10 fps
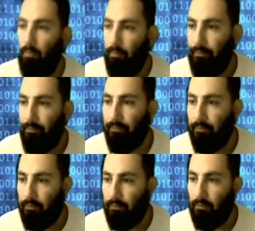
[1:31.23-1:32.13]

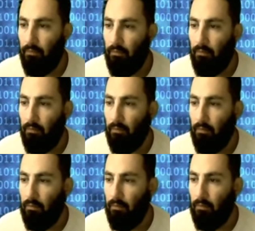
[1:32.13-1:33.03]

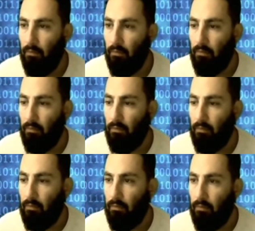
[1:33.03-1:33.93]

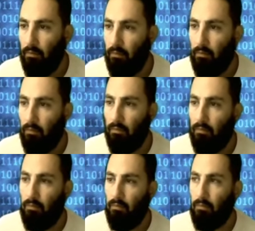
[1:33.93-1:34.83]

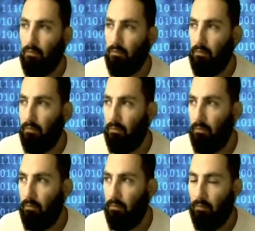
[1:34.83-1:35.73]

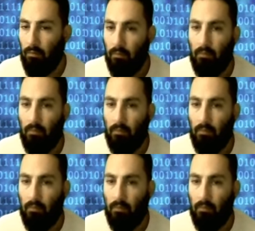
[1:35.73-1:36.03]
(not speaking)